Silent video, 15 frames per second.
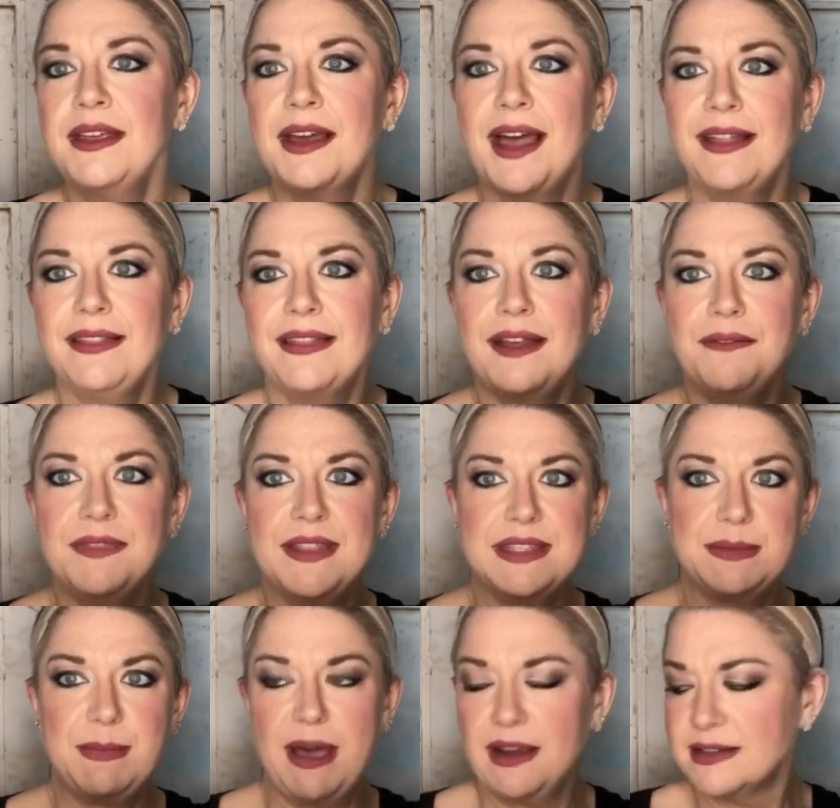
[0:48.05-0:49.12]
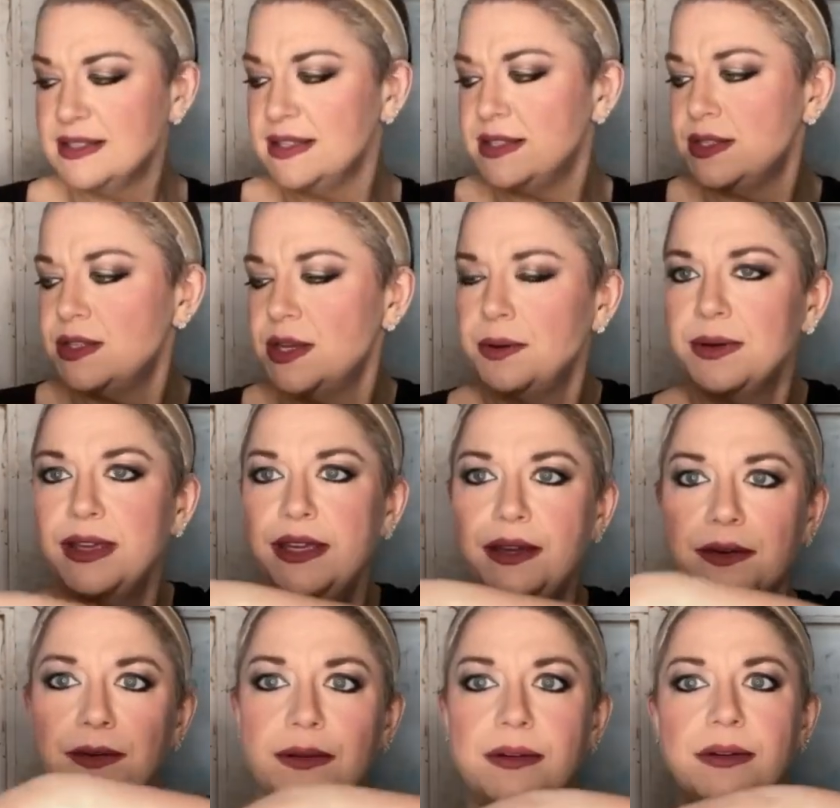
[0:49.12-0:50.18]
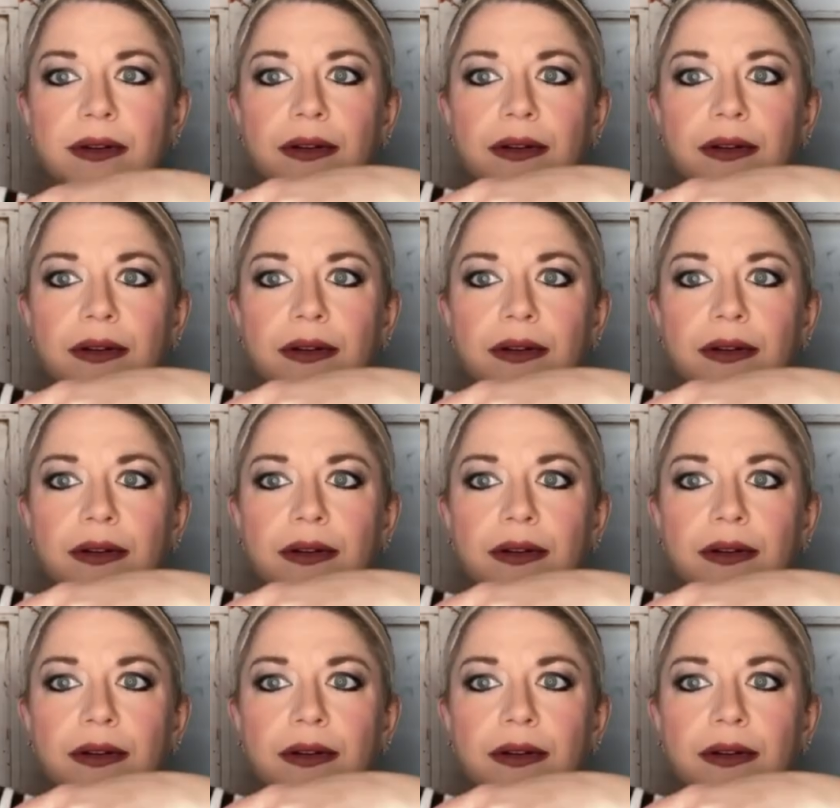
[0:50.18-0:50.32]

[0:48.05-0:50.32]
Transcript: I love this box, it's so cute.